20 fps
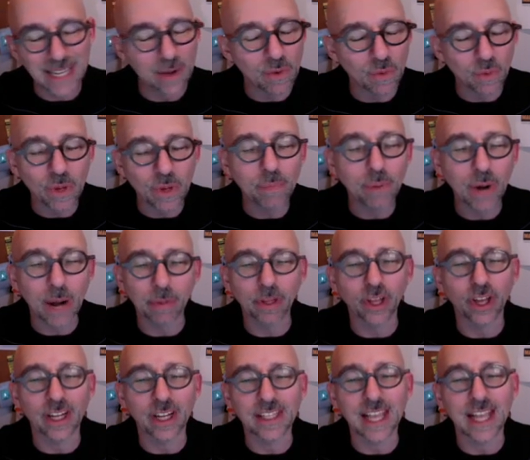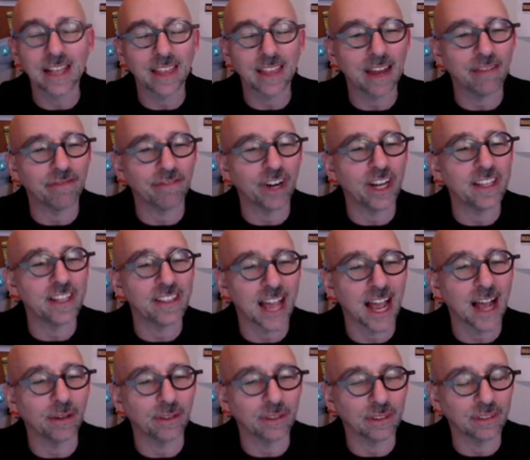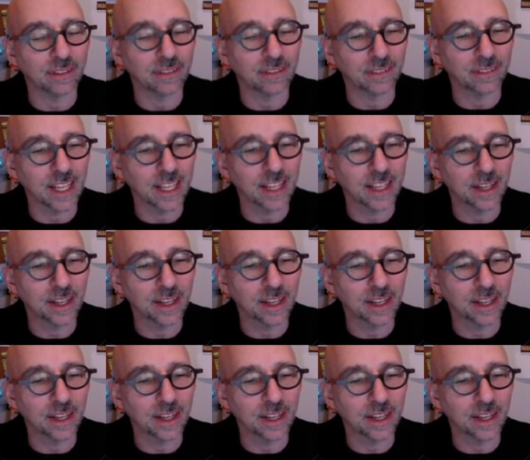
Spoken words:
we probably ought to take that phrase out. Like,